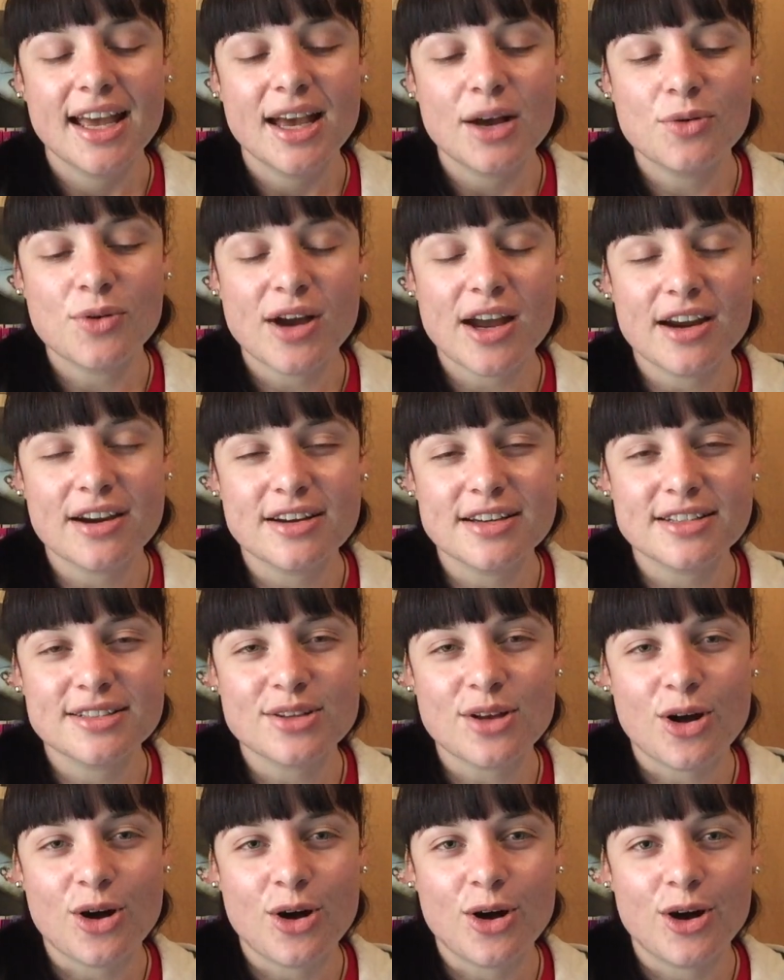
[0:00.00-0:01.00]

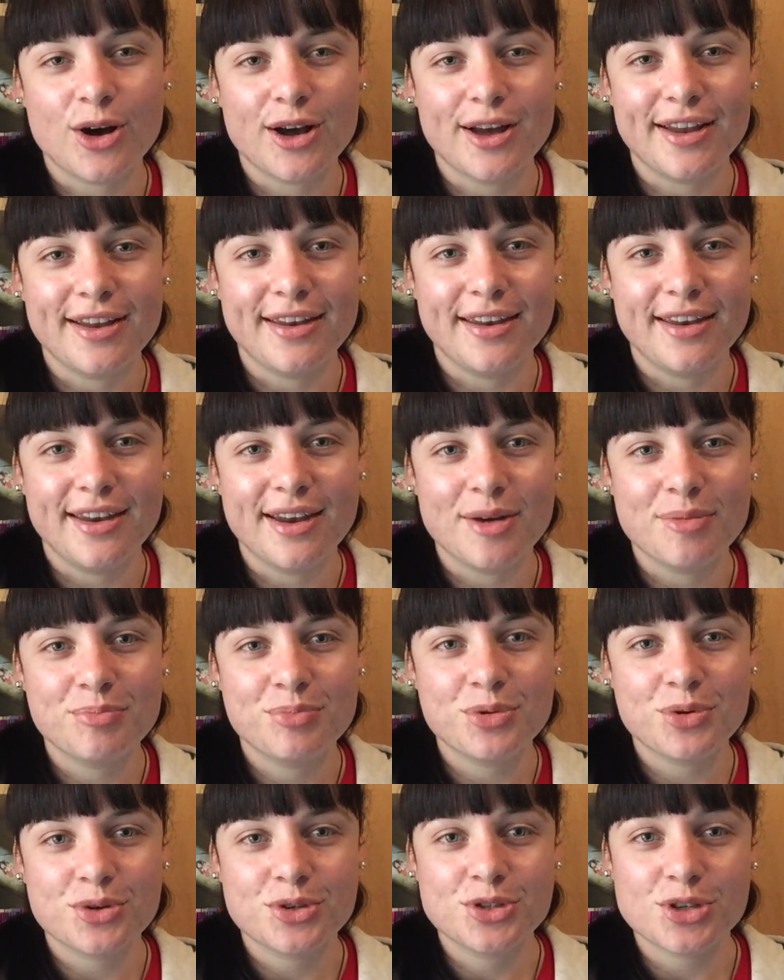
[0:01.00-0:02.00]
whereas on
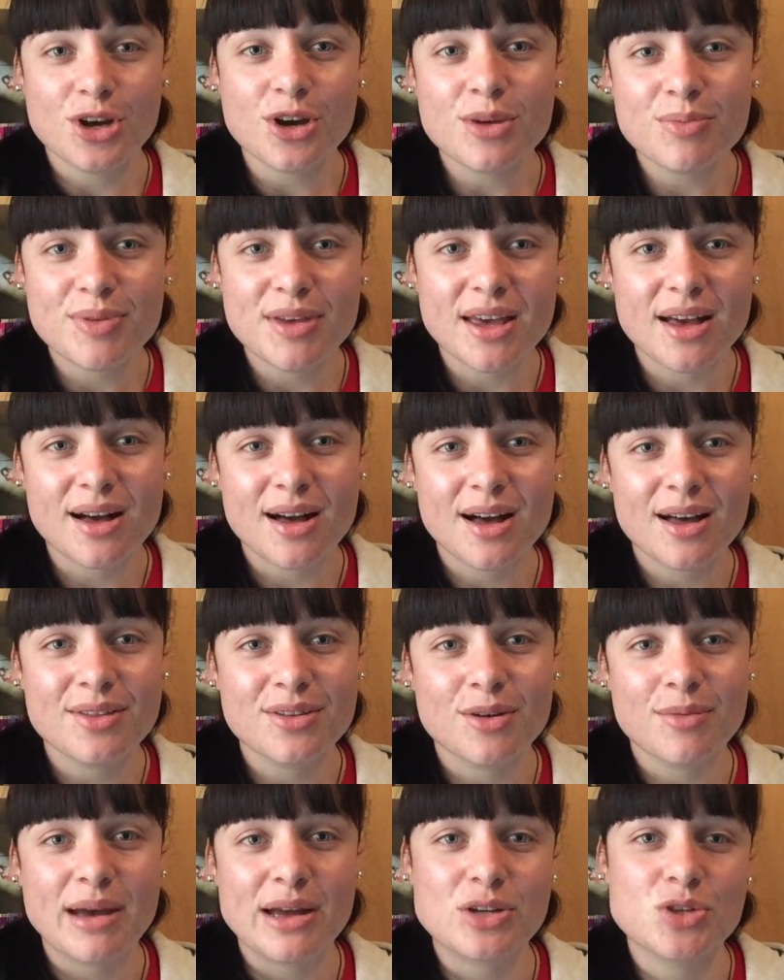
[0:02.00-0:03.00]
Booktopia
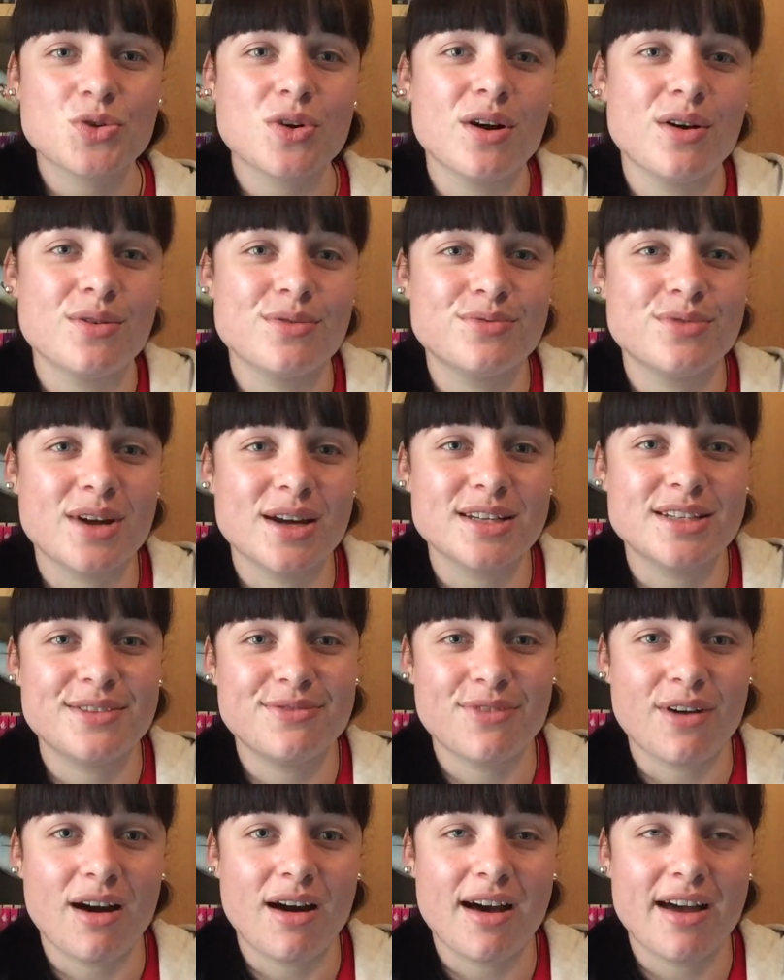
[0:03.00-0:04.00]
they're about
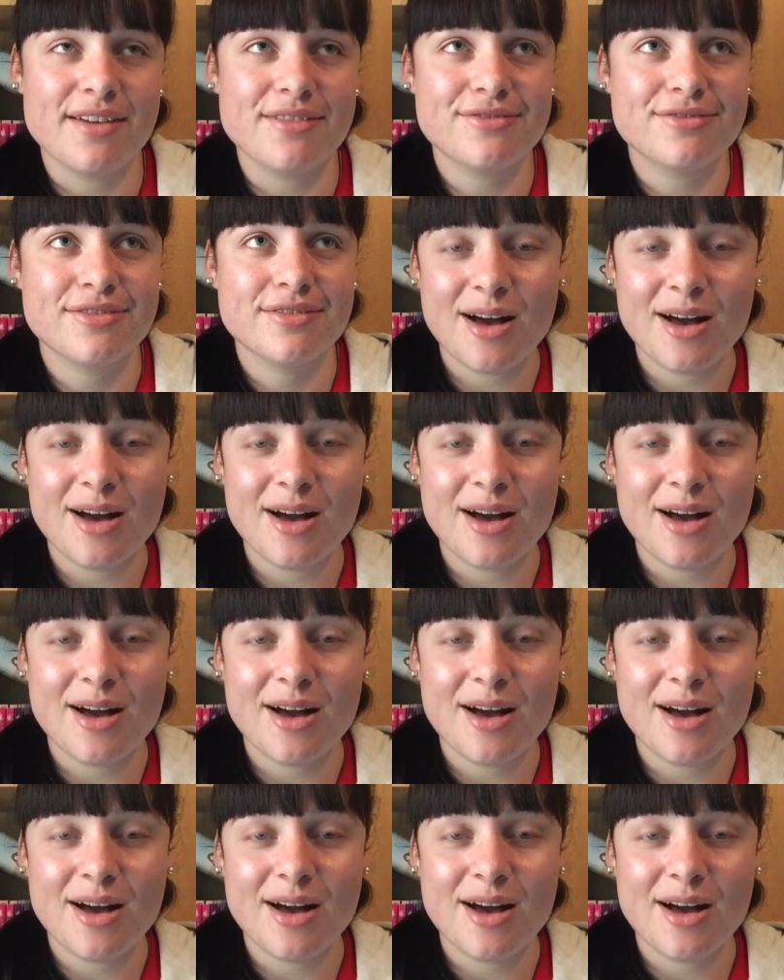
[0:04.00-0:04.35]
$12.95.